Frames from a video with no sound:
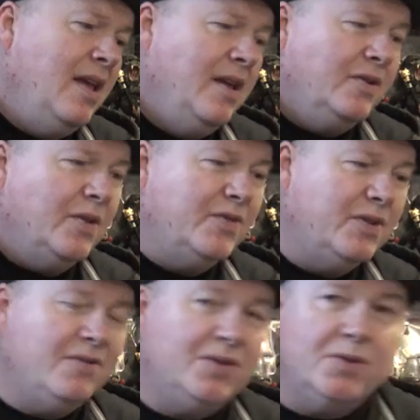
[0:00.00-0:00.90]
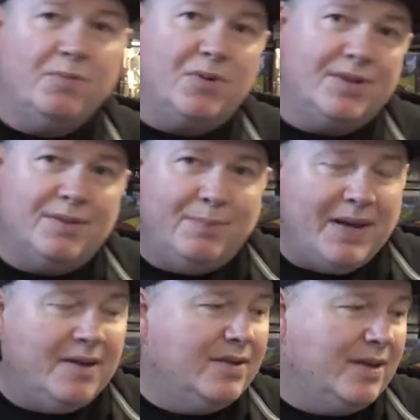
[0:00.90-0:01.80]
Because obviously the original box is
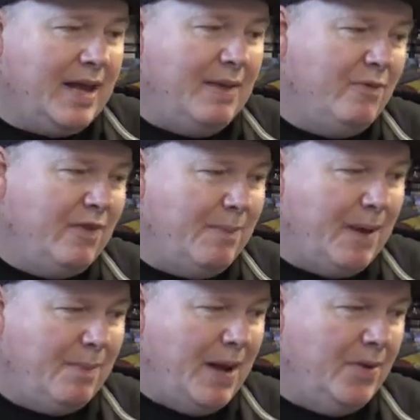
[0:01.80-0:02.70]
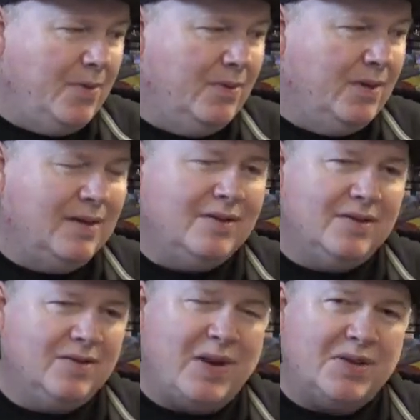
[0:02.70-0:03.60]
bigger because it came with that big manual and
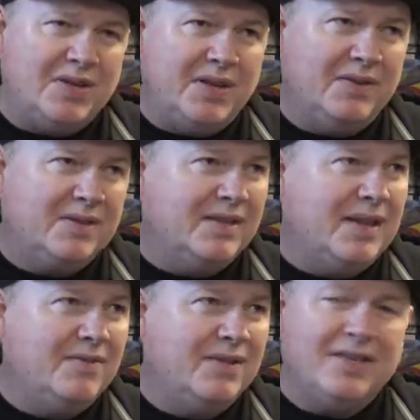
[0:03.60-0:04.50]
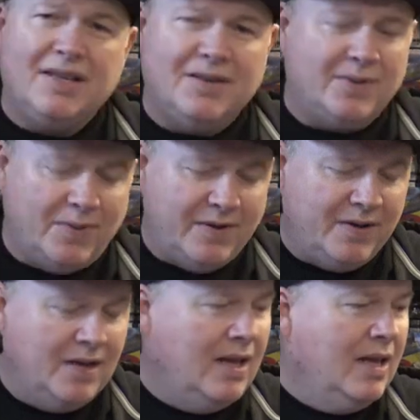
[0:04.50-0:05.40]
the scratch and sniff stickers or
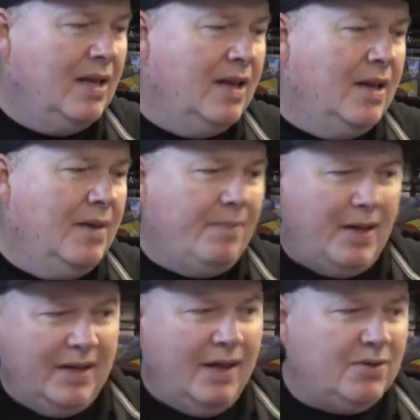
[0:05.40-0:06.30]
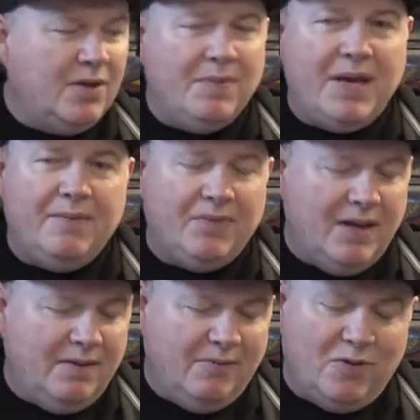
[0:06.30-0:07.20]
whatever. But that would do me.
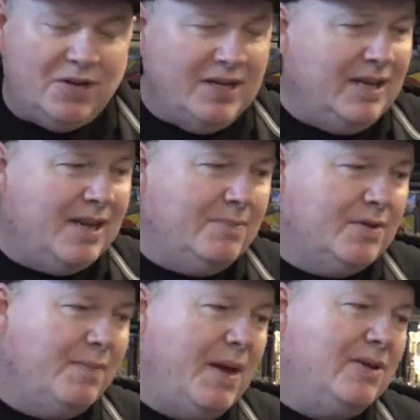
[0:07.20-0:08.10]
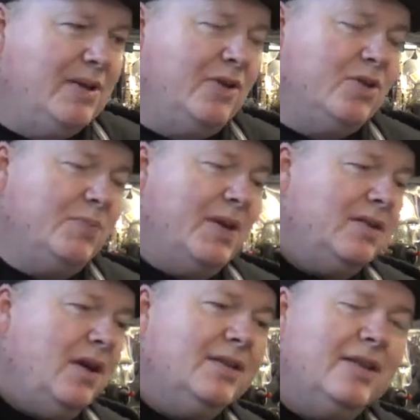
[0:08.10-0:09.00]
Unfortunately it didn't come to Power Territories, but
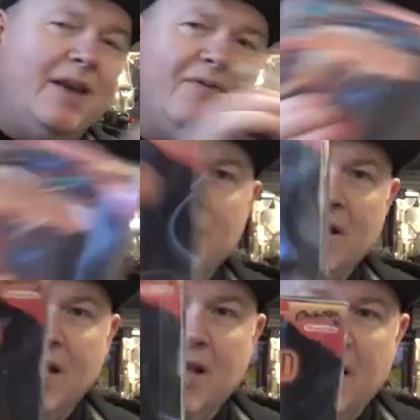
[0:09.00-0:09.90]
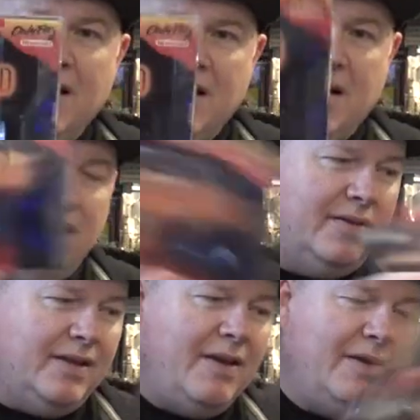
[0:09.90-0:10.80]
it's nice to have the, you know,
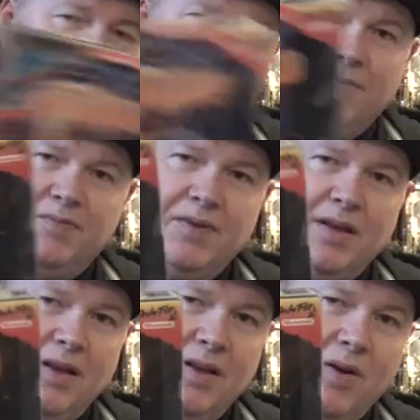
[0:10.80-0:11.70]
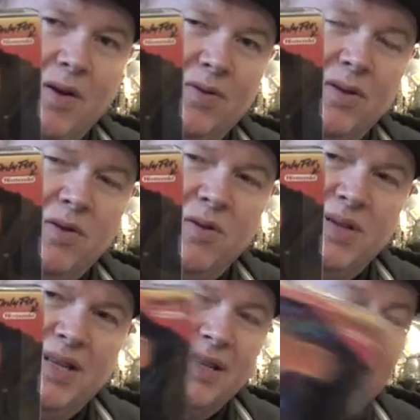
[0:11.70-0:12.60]
stay in a
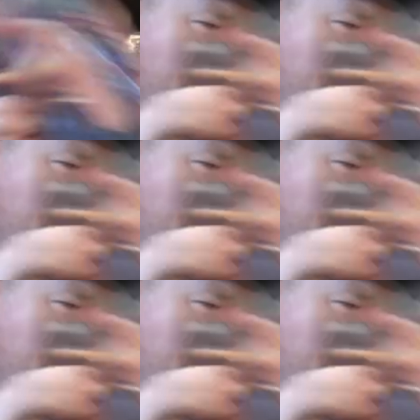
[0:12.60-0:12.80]
continuity sake.